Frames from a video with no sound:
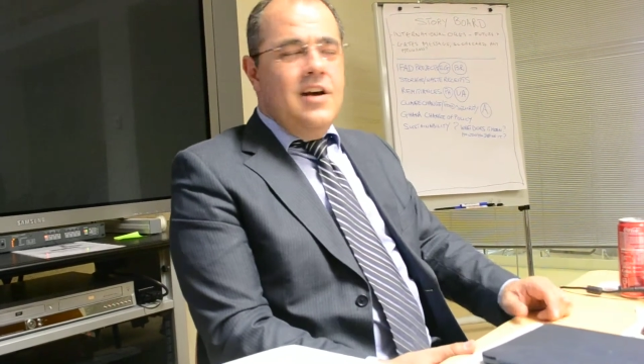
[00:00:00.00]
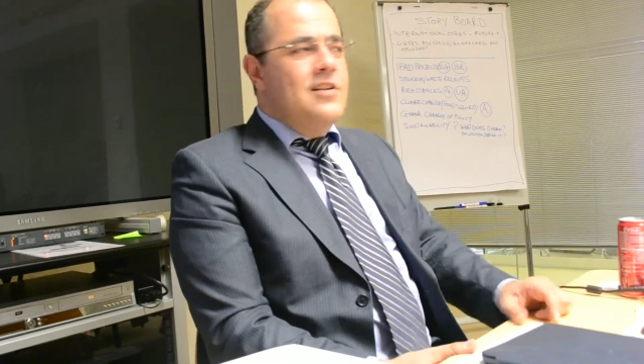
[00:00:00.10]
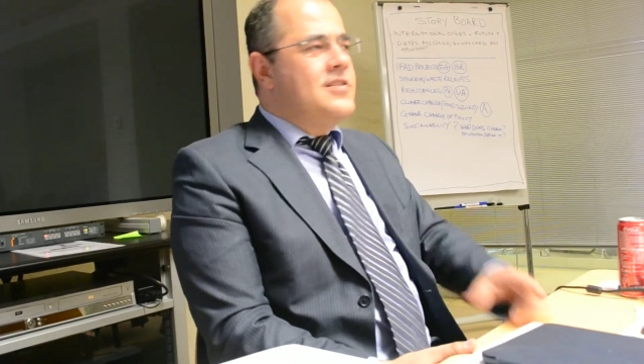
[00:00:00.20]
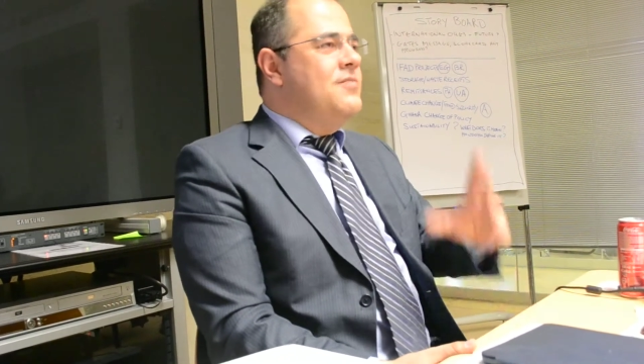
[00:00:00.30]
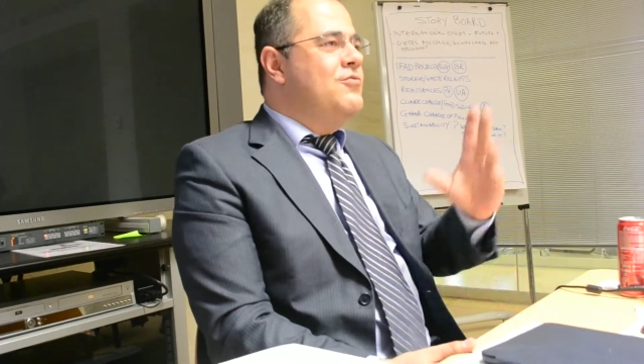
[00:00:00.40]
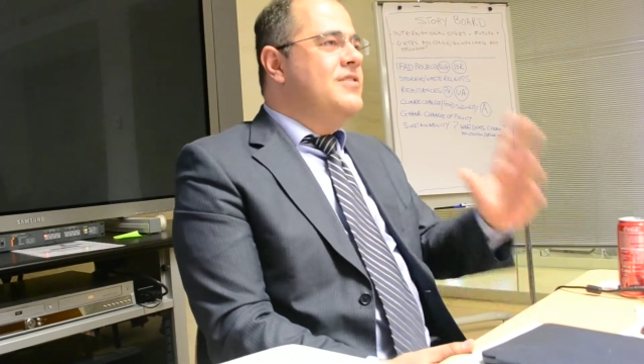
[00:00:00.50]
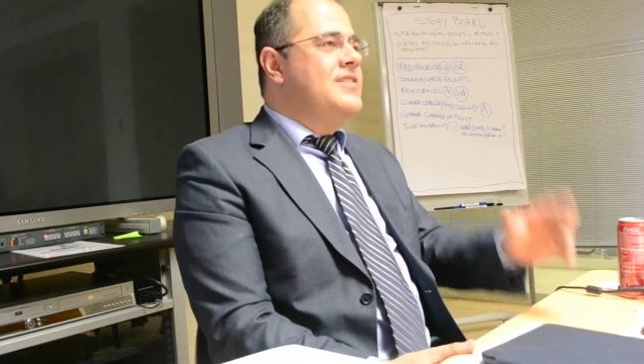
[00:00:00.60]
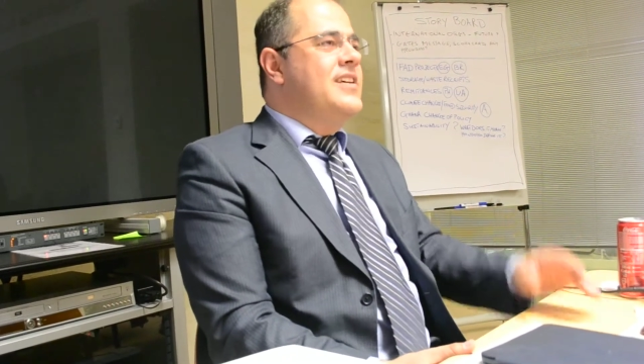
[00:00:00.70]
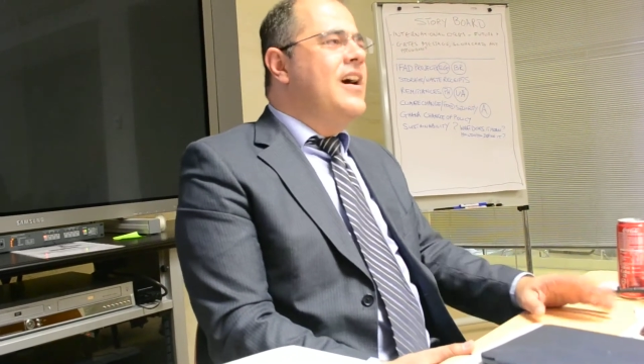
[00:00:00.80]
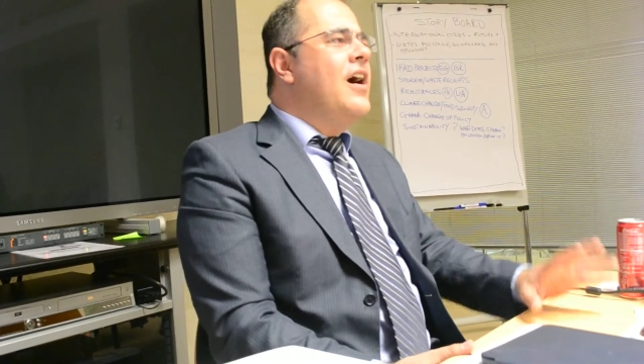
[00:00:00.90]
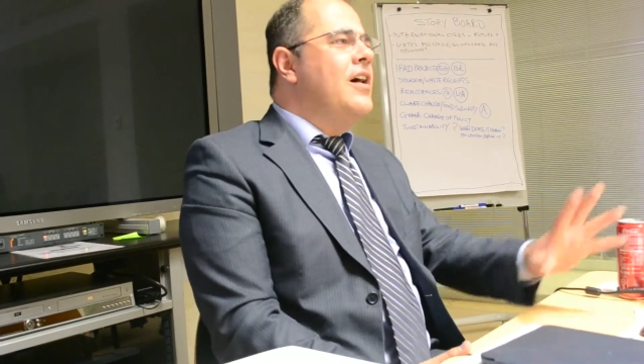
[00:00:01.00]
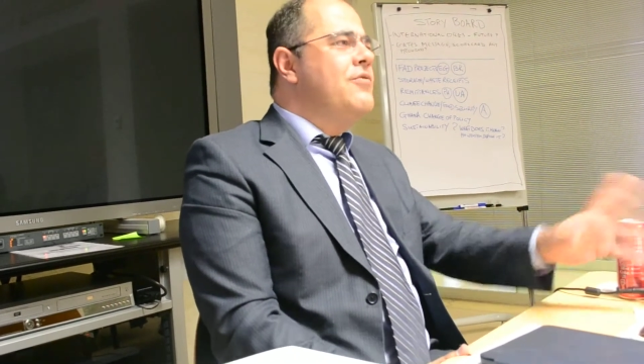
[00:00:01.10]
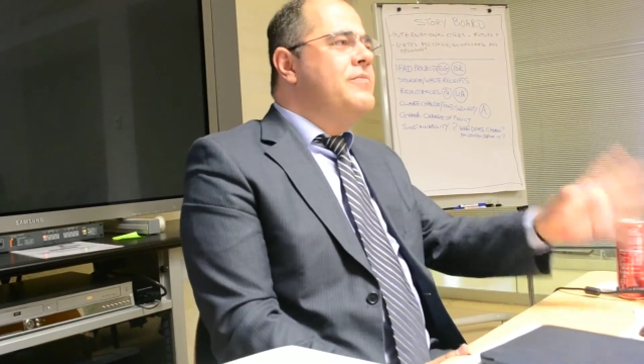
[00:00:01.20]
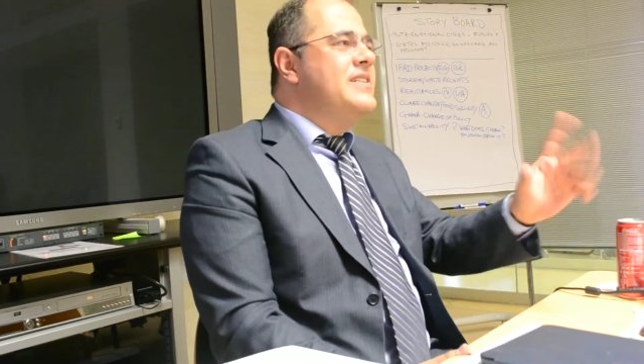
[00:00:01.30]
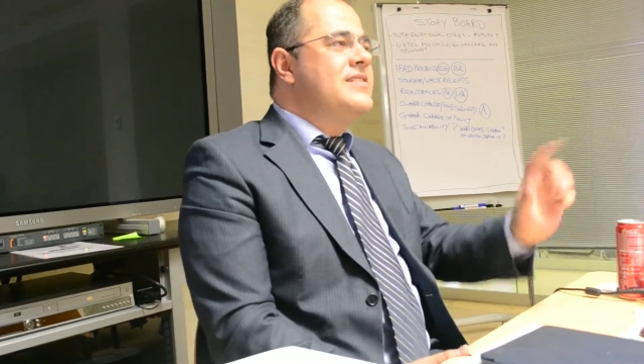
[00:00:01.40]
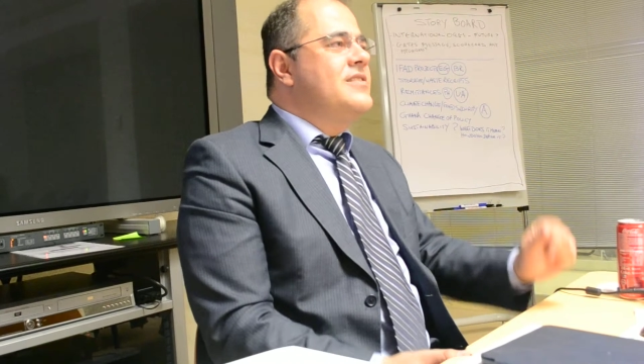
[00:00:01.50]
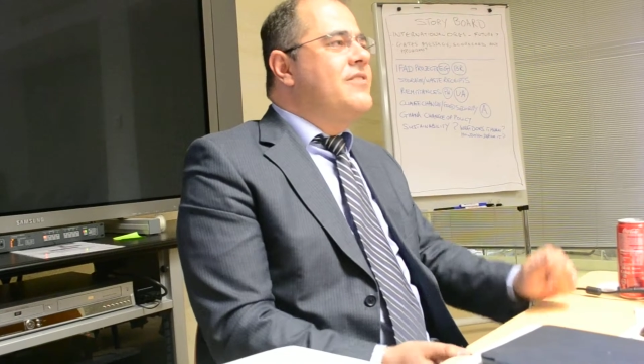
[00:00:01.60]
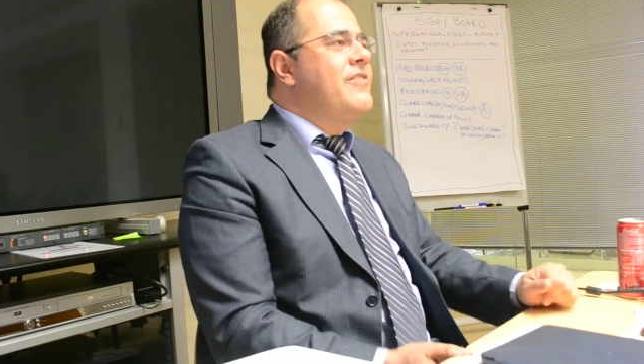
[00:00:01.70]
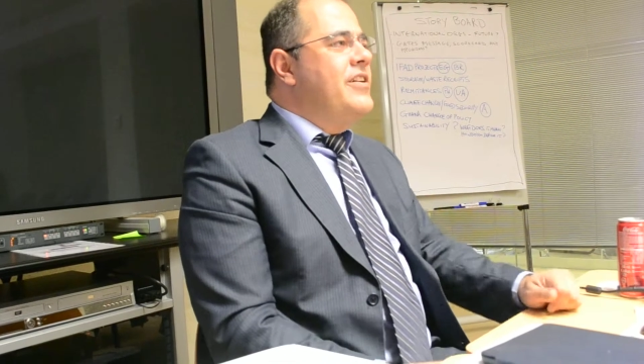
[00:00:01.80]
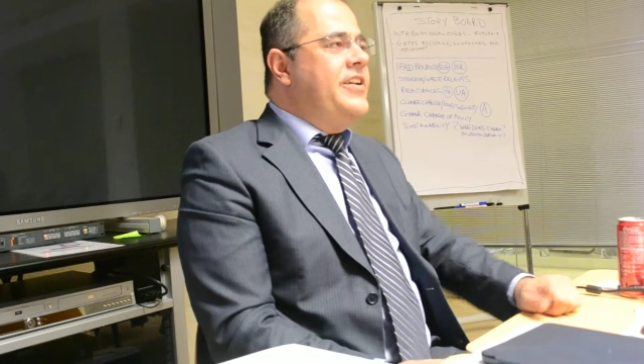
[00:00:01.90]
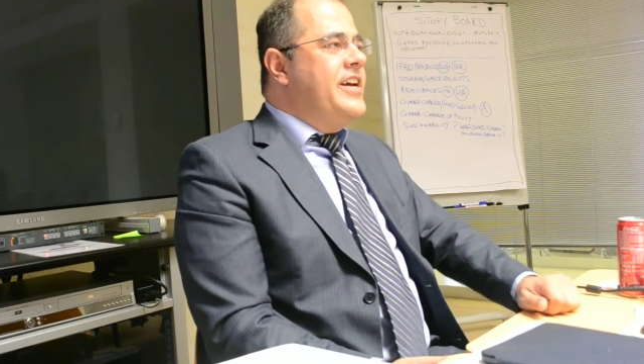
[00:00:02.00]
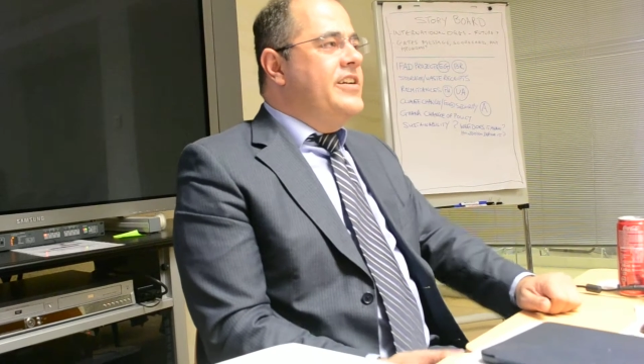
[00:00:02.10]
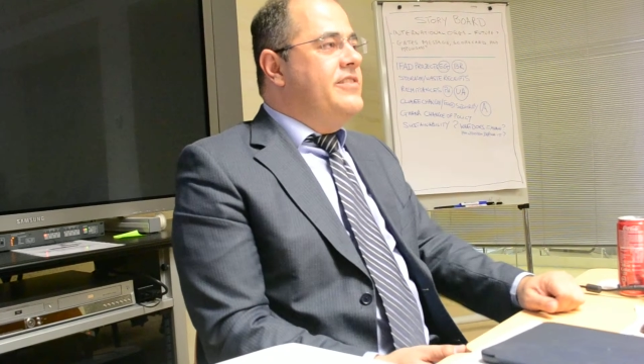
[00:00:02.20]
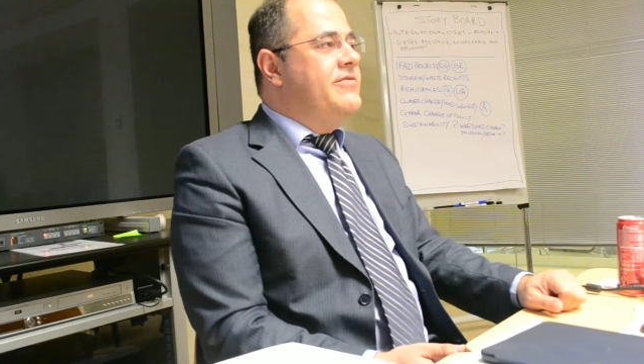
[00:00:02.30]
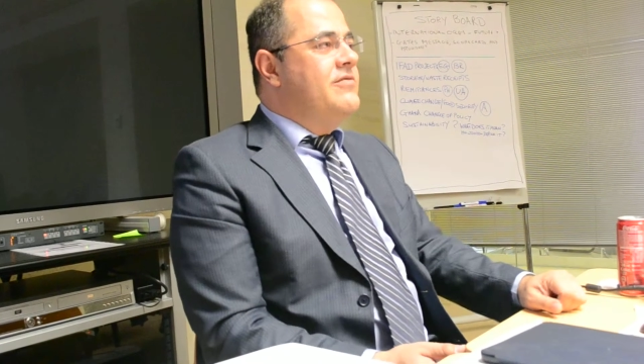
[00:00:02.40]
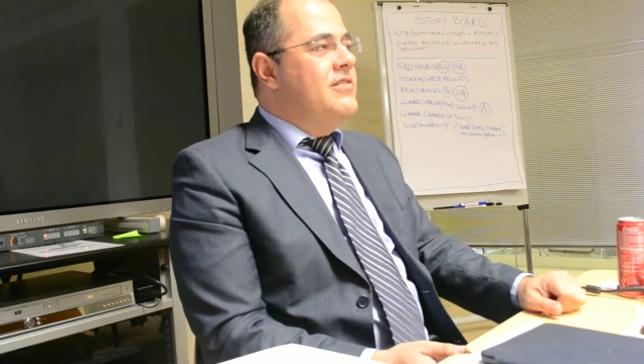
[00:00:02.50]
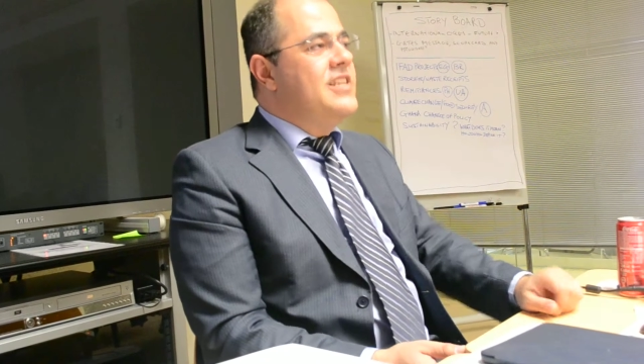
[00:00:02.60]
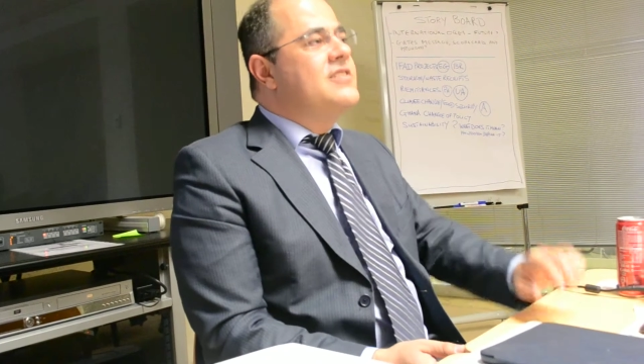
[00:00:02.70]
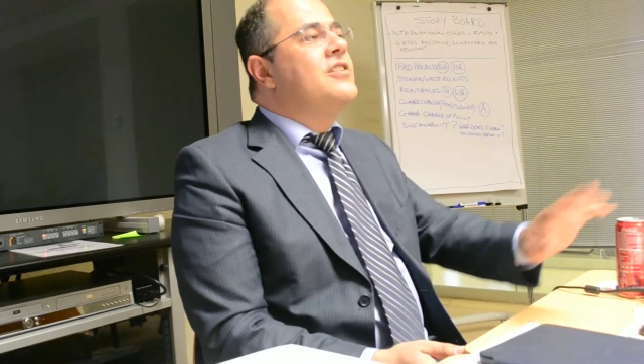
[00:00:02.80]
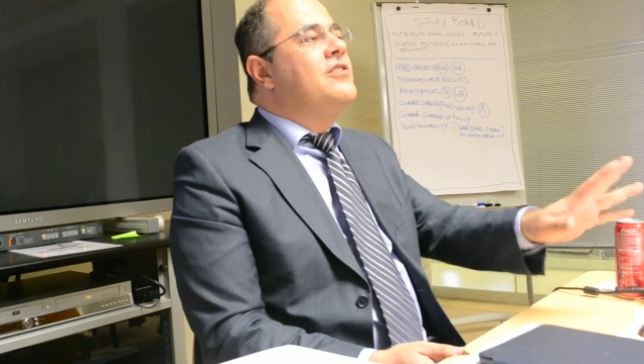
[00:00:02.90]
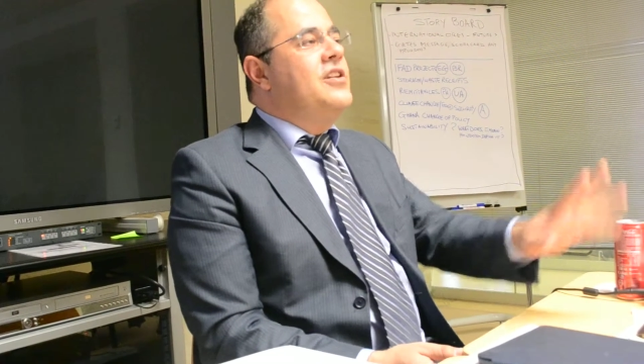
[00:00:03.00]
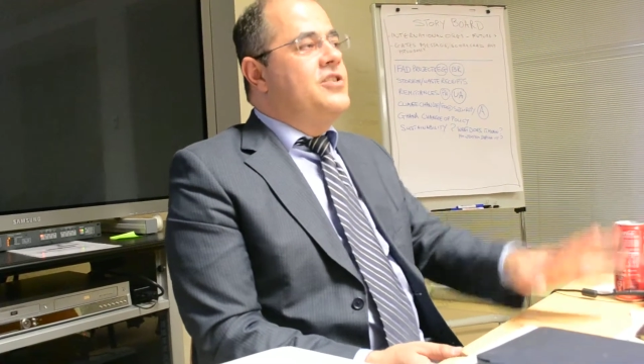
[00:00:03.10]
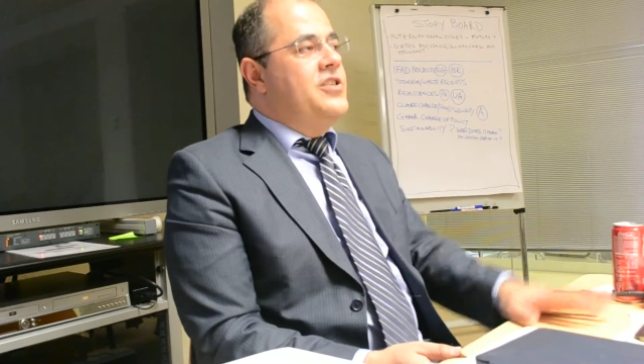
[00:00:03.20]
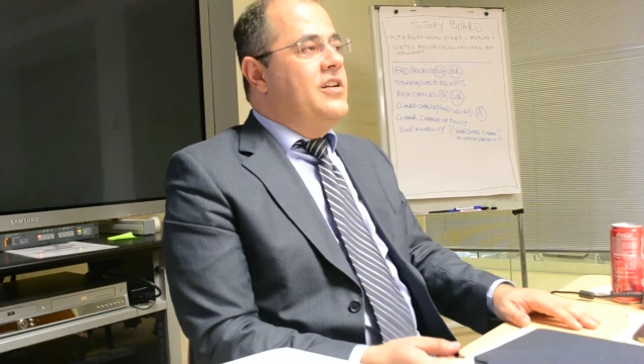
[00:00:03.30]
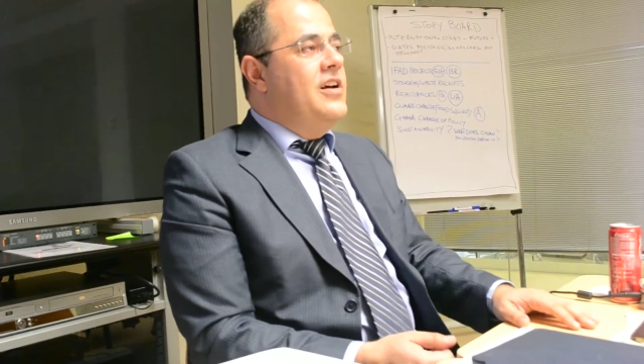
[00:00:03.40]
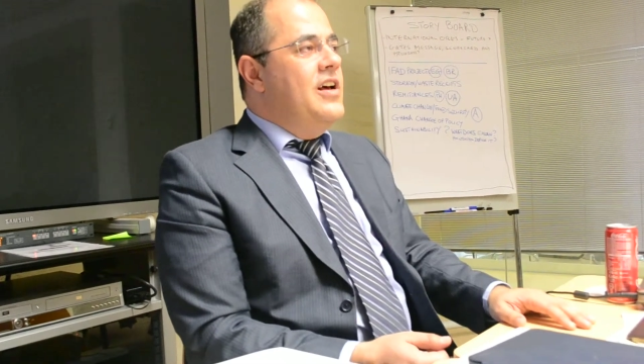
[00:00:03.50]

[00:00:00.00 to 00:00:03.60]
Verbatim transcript: Some will say, "Oh, remittances are very negative. Let's not touch it.